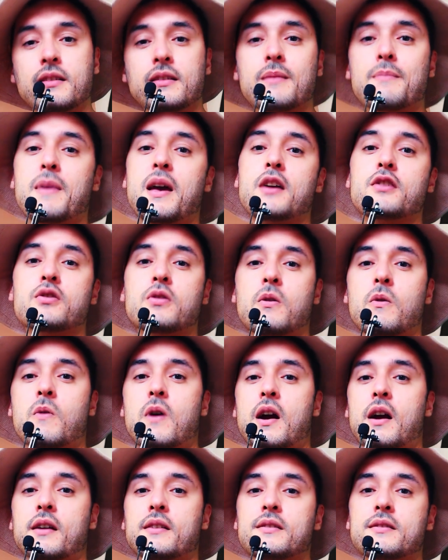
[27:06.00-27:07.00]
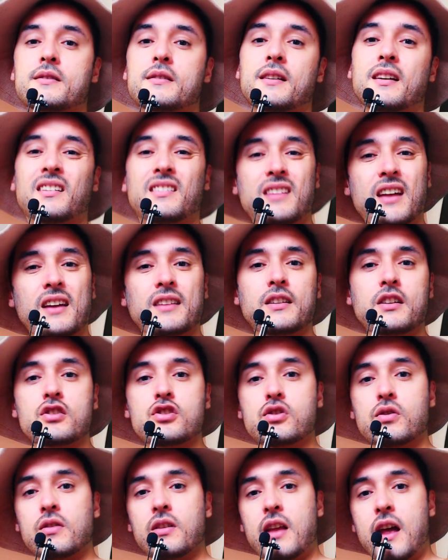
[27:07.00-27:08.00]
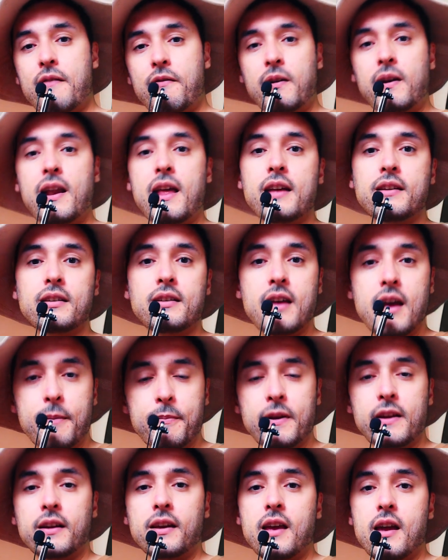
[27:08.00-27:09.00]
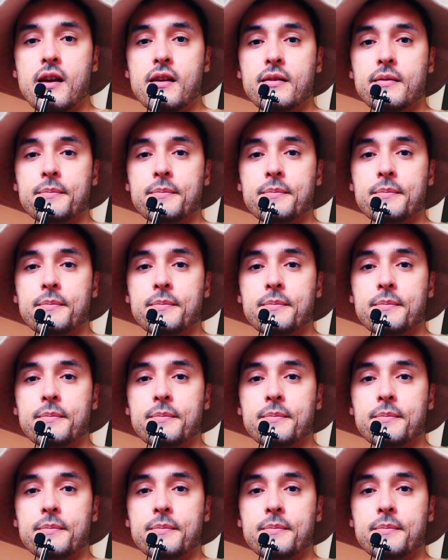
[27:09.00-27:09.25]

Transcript: the magical arts, intending to never let it happen again.